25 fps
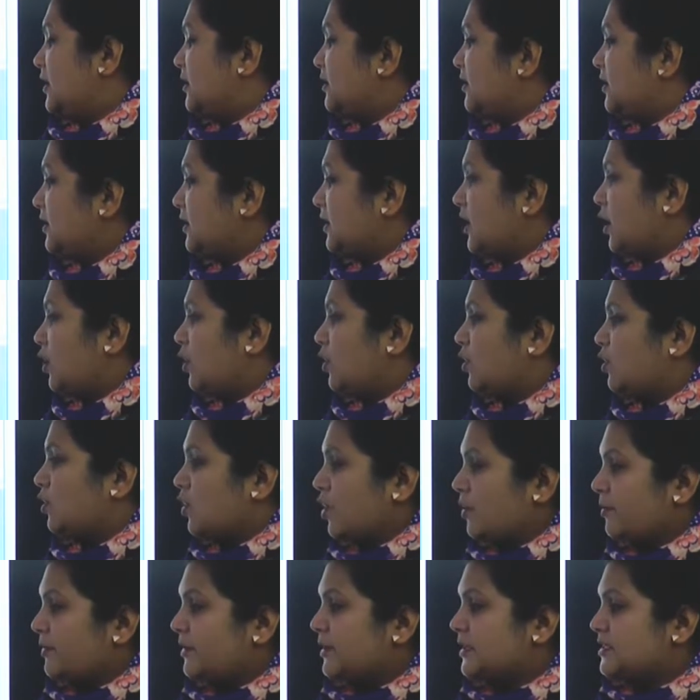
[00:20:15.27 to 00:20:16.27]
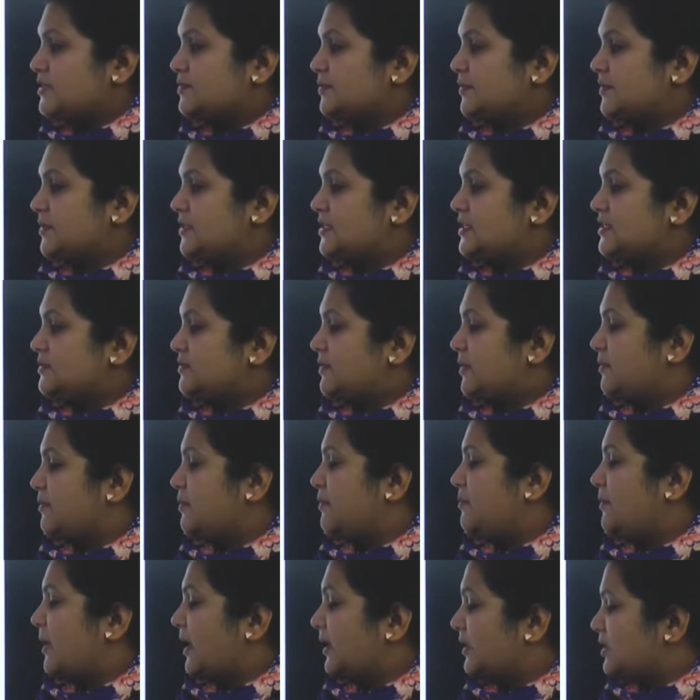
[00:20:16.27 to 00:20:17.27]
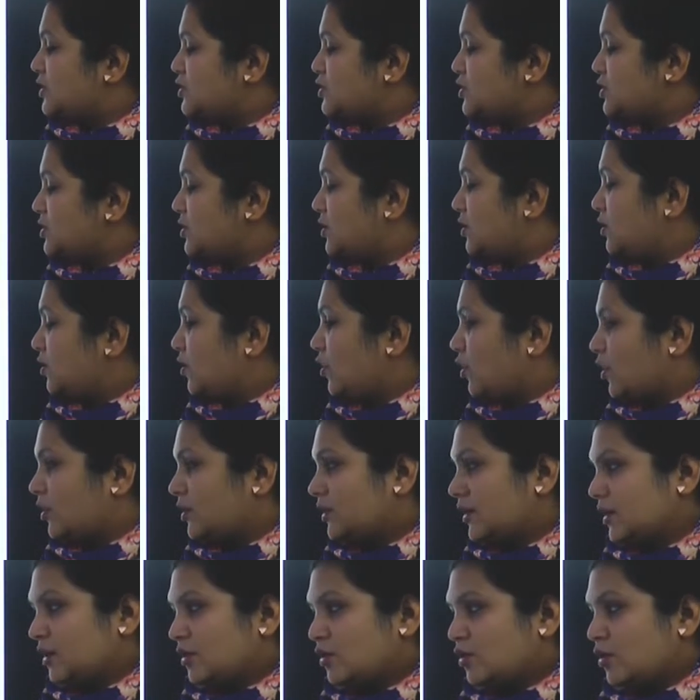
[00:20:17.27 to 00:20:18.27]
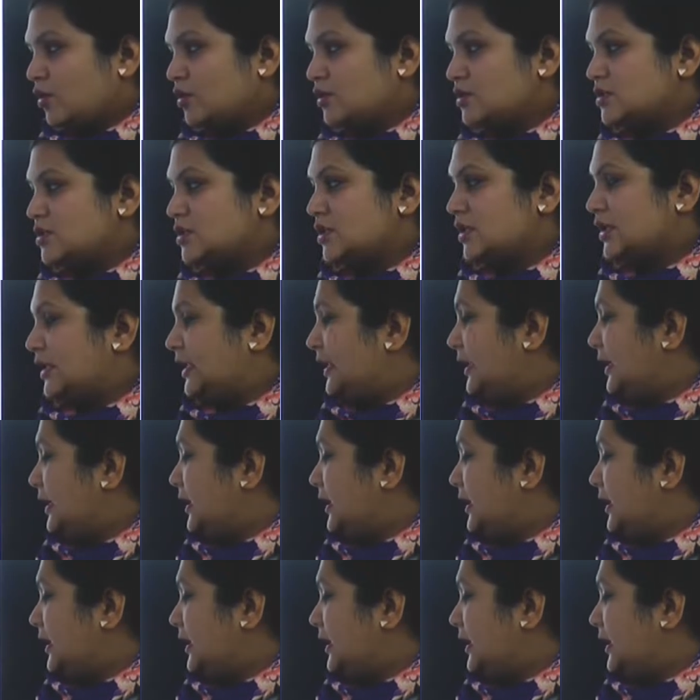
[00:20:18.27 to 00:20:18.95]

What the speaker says: The common expertise may be managerial or technological